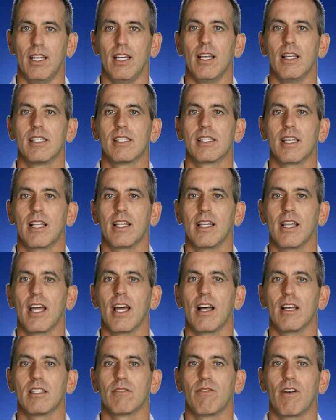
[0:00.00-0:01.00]
Selling a
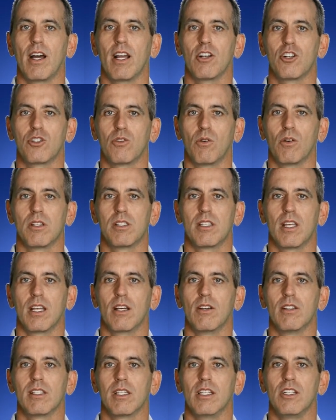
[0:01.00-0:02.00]
house via short sale
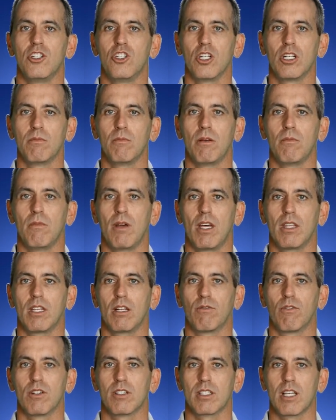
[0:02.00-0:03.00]
is a legitimate method
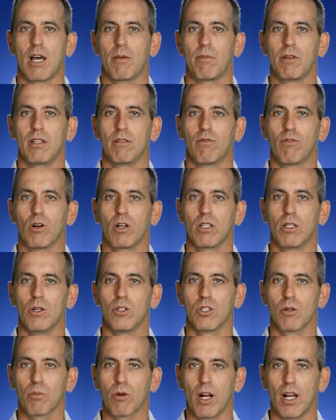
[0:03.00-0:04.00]
for stopping the
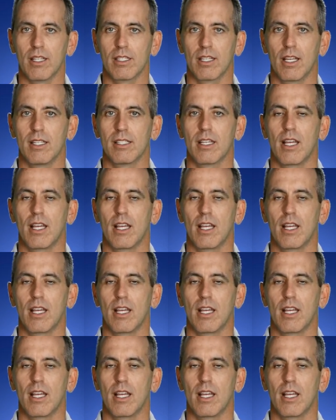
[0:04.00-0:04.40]
foreclosure process